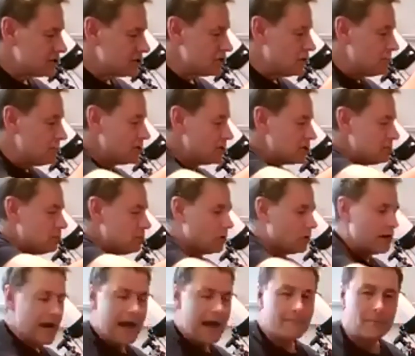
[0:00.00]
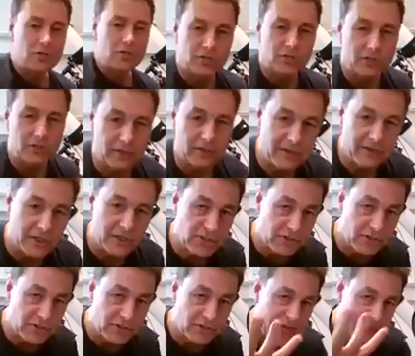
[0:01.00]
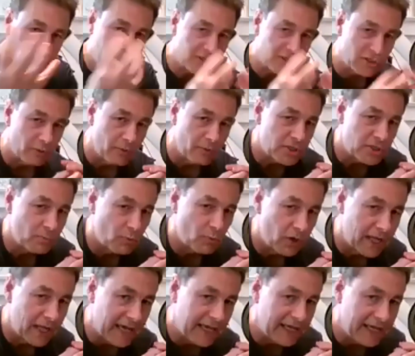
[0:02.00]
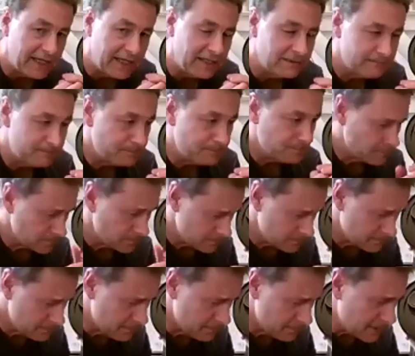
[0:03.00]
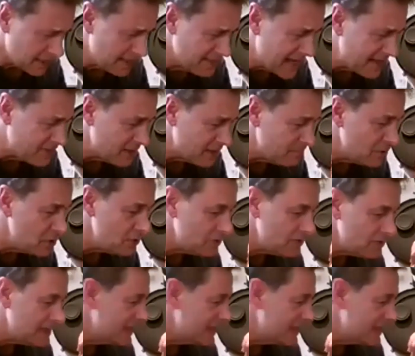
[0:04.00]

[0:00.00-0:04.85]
so much more aperture that you're gathering so much more light that the moon